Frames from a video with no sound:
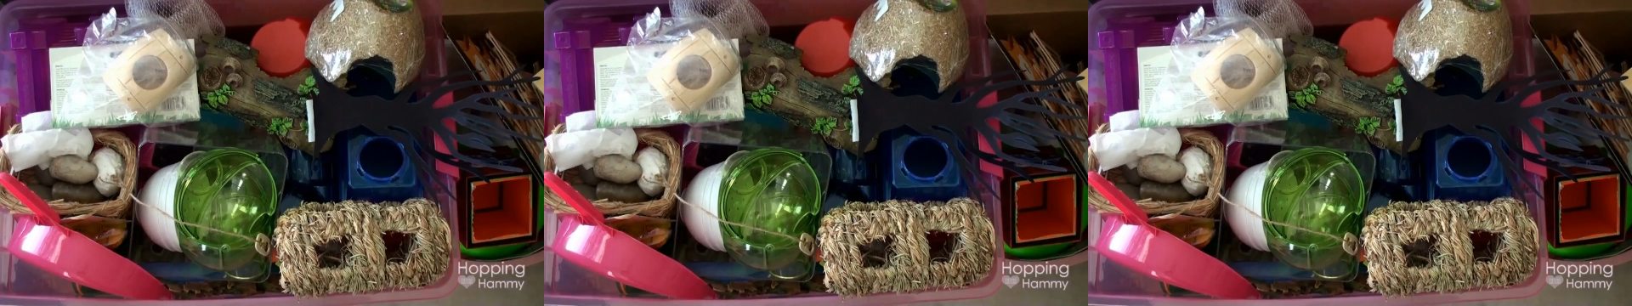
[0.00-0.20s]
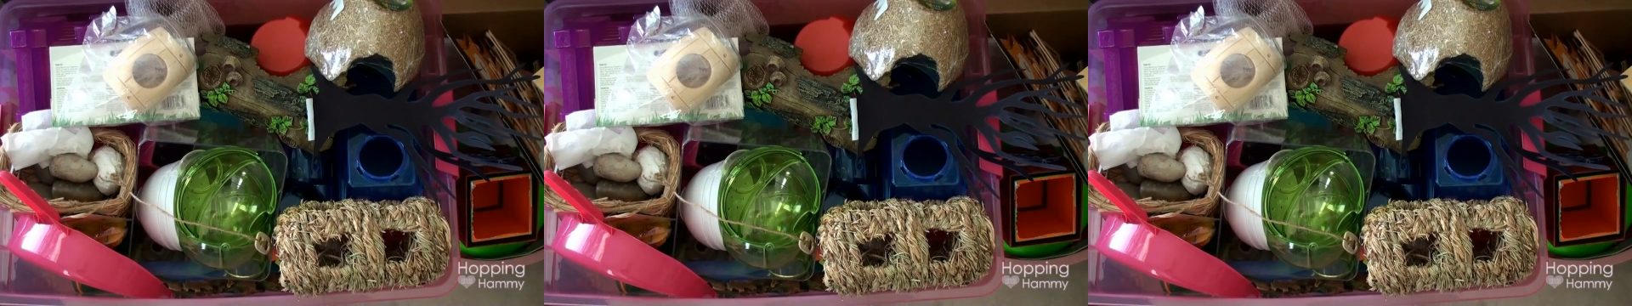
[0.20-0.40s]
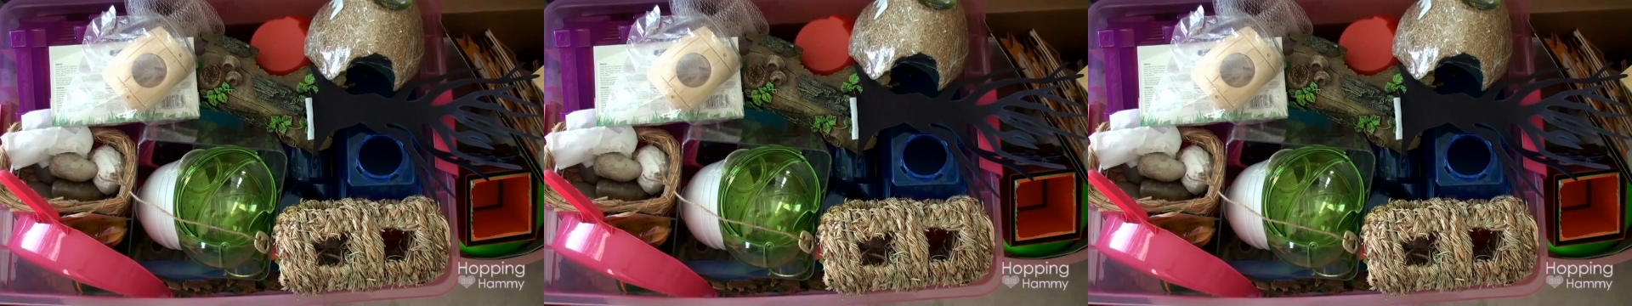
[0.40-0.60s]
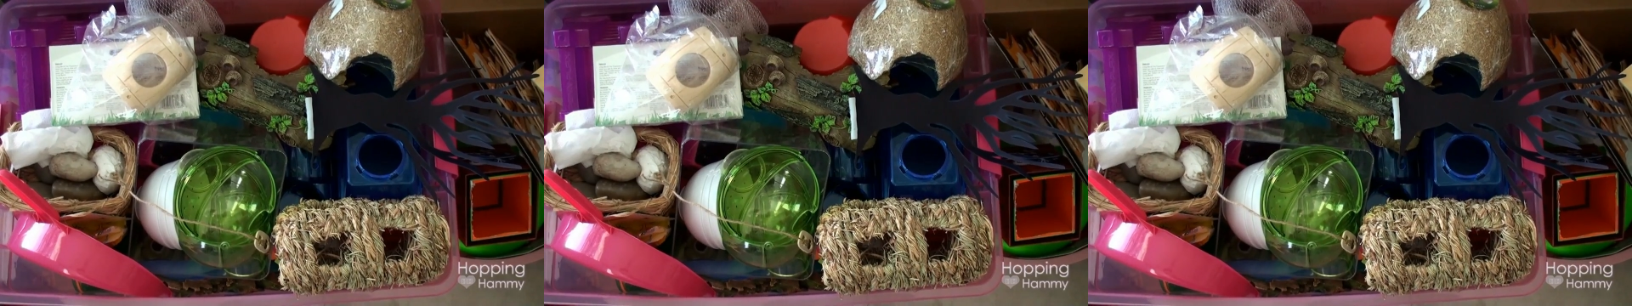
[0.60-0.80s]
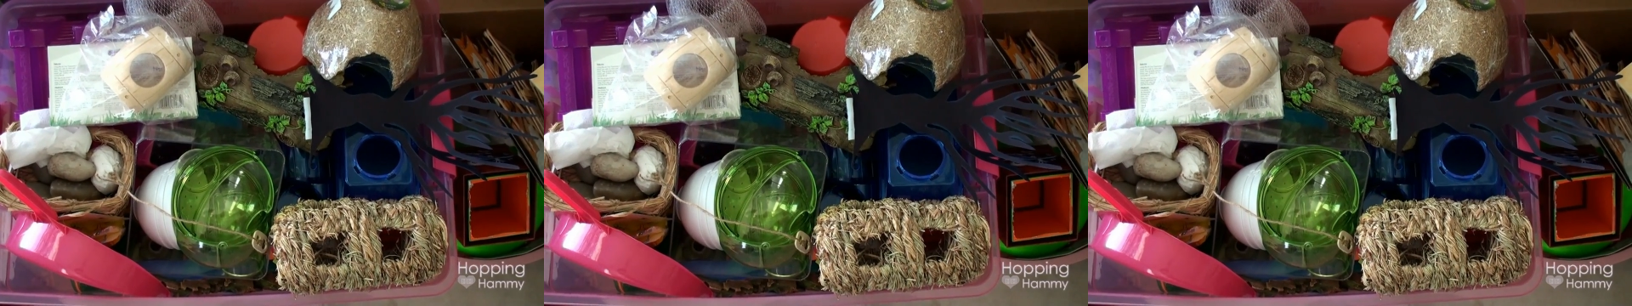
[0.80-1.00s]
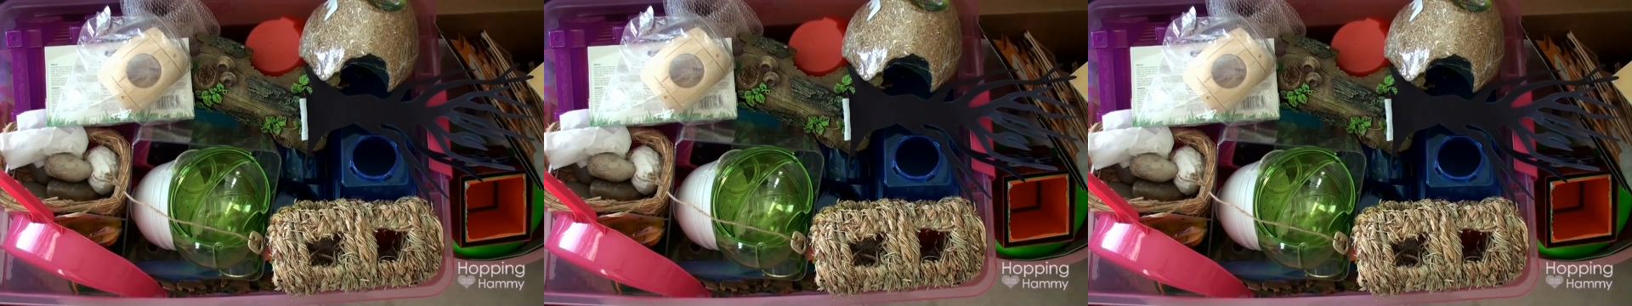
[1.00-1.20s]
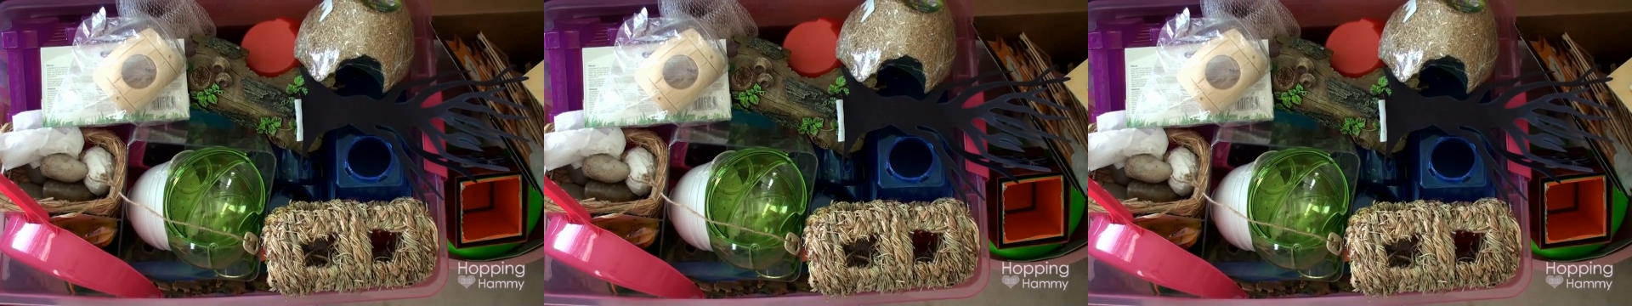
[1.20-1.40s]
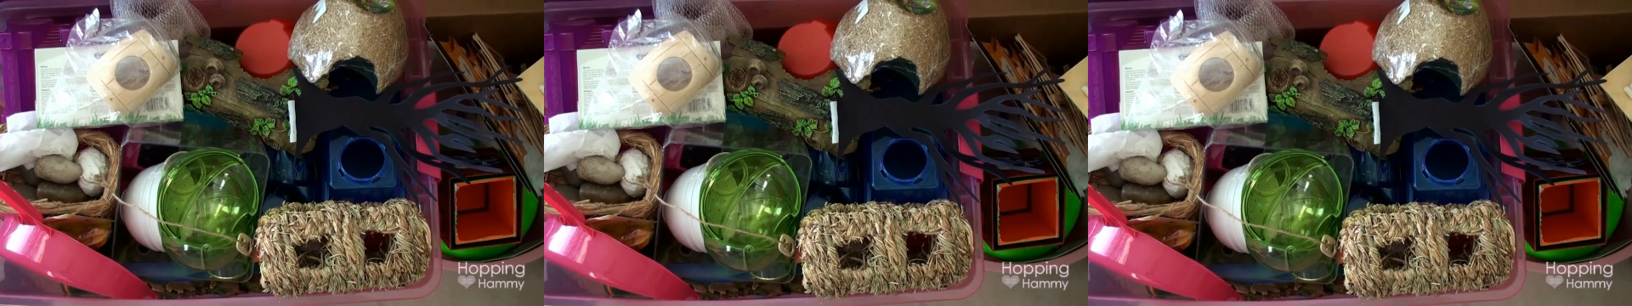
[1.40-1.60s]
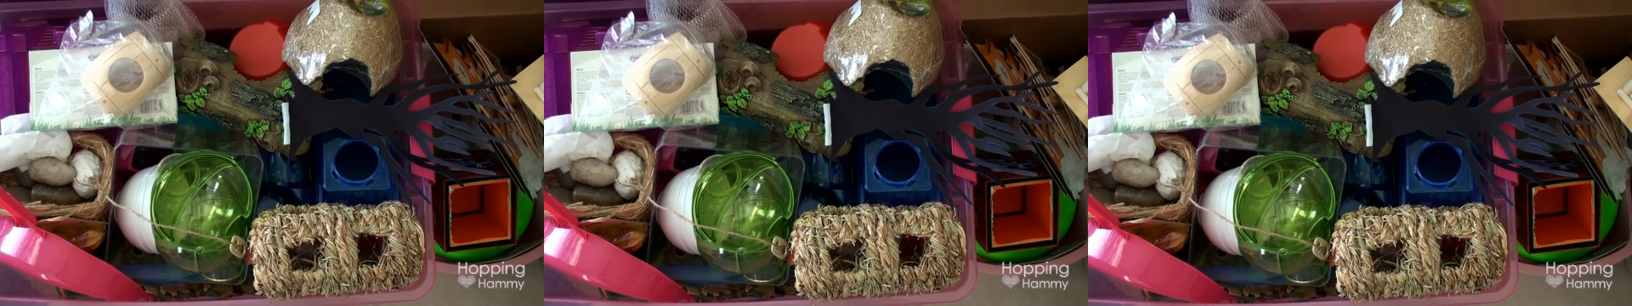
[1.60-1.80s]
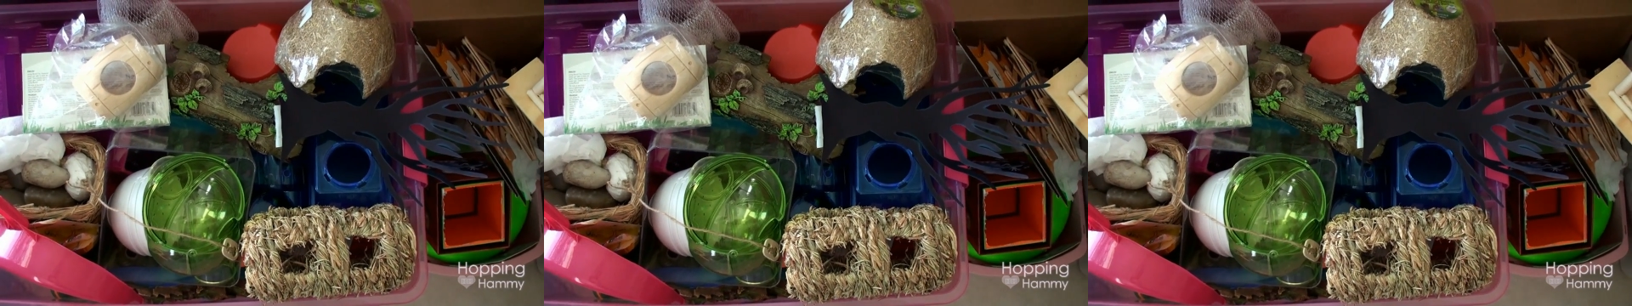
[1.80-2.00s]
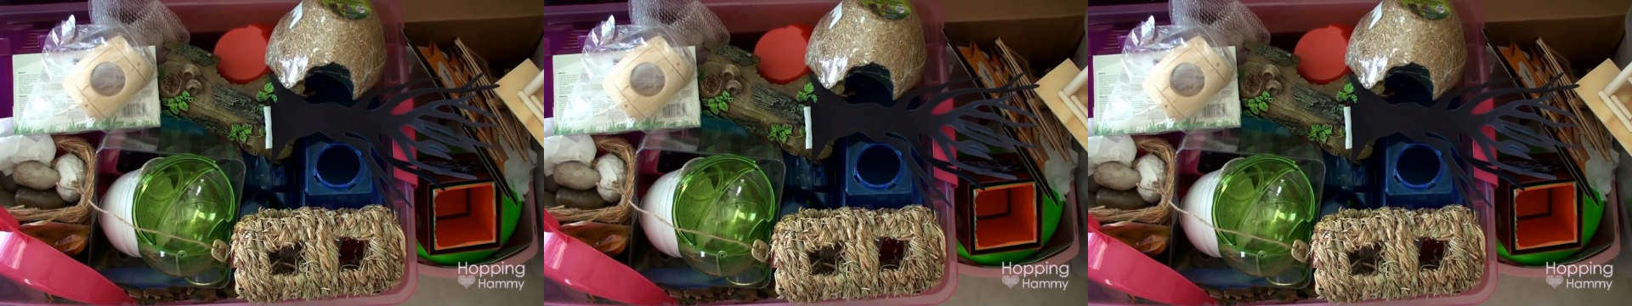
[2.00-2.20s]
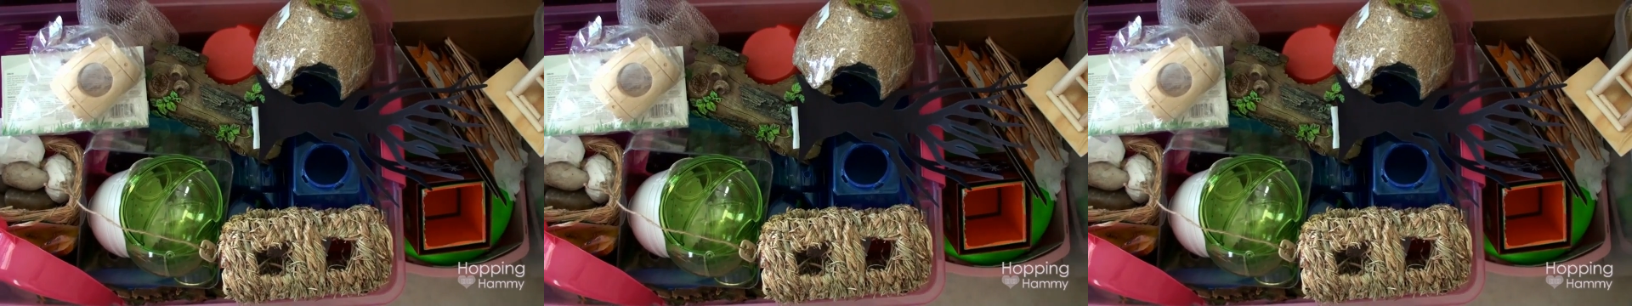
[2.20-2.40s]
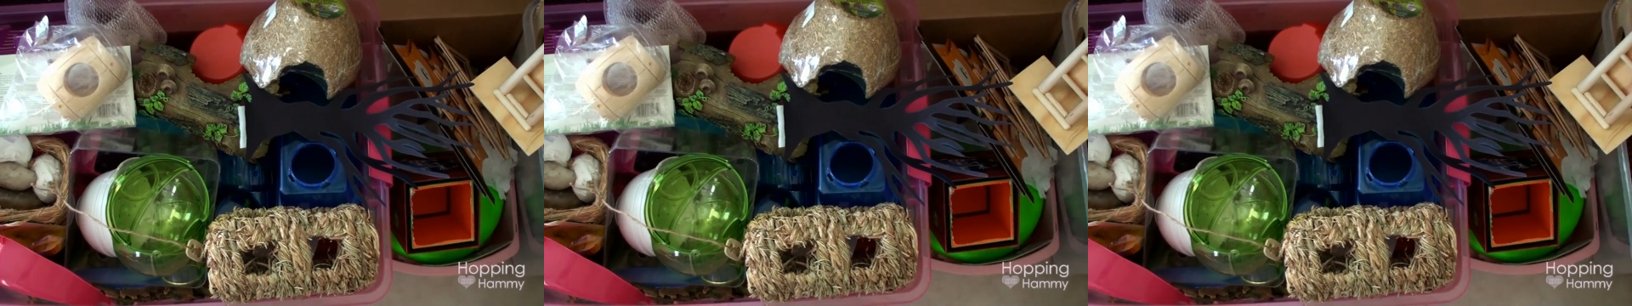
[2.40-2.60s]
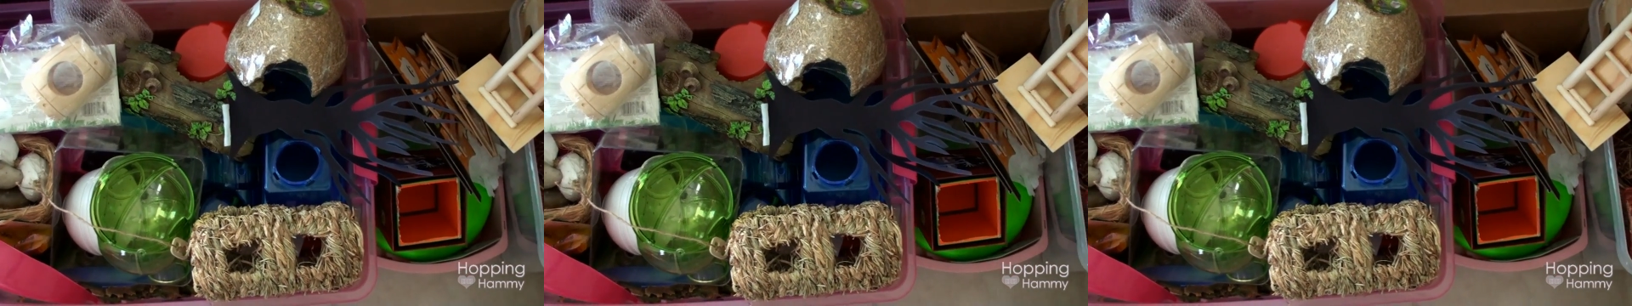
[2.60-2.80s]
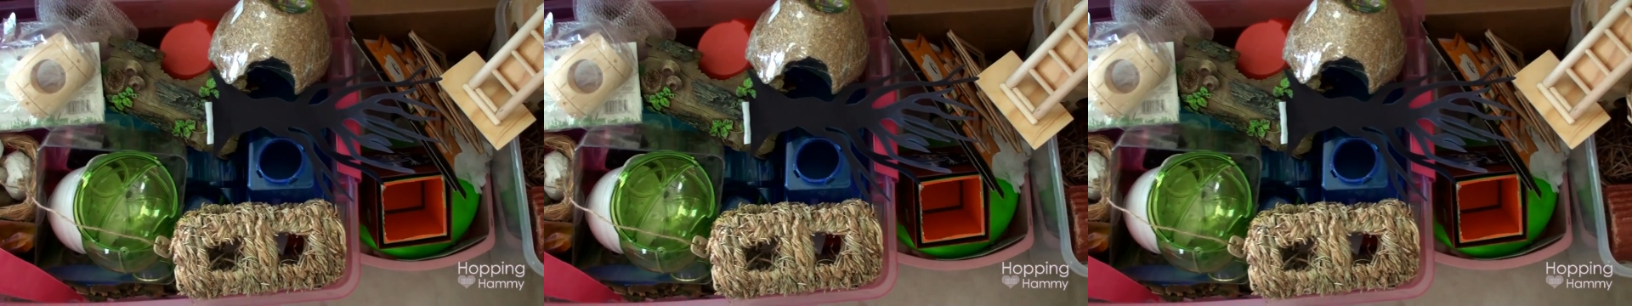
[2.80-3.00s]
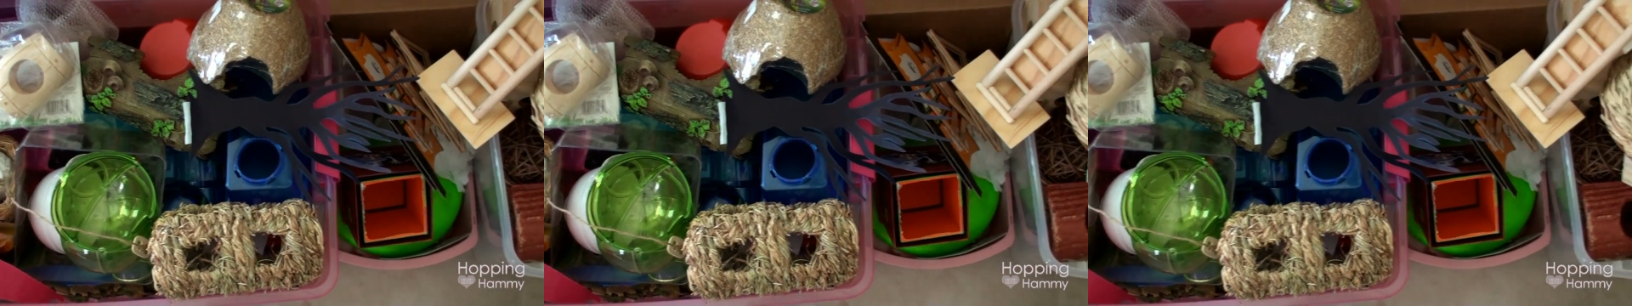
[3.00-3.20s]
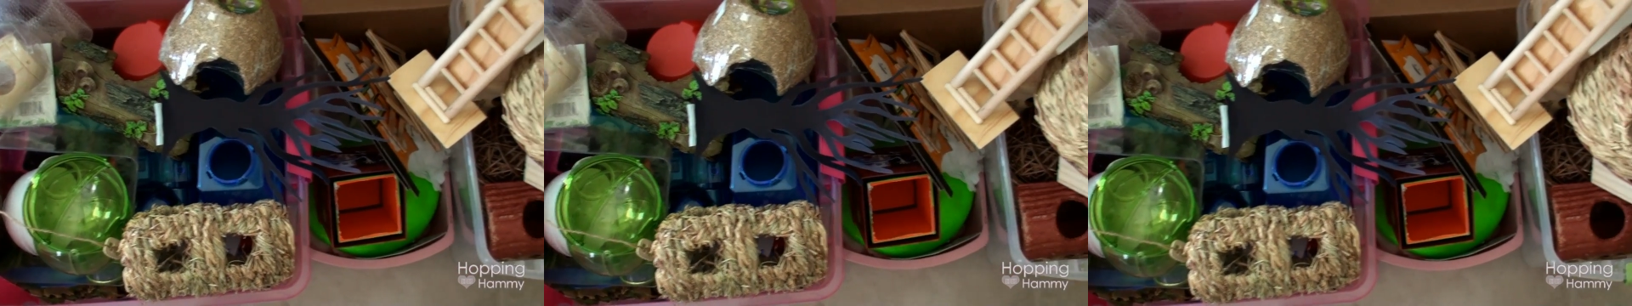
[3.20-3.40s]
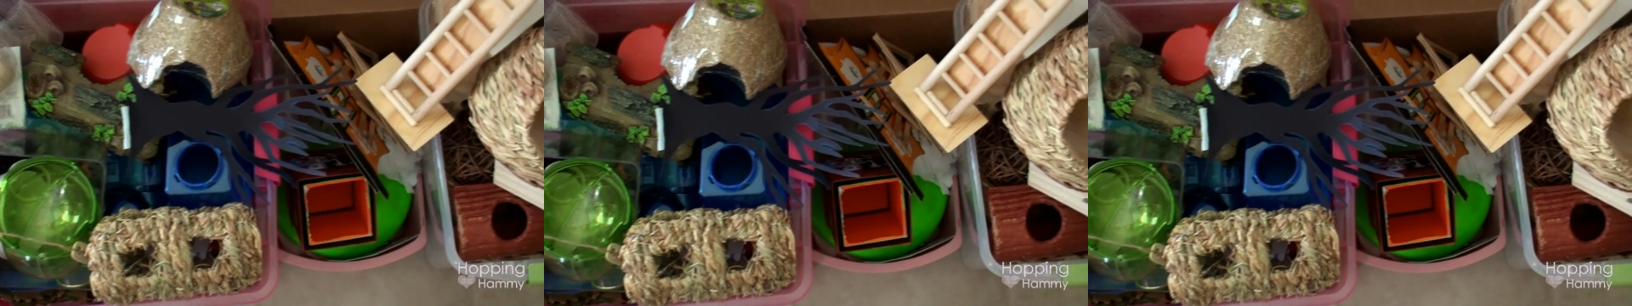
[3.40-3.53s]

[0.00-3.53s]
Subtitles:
(no speaker visible)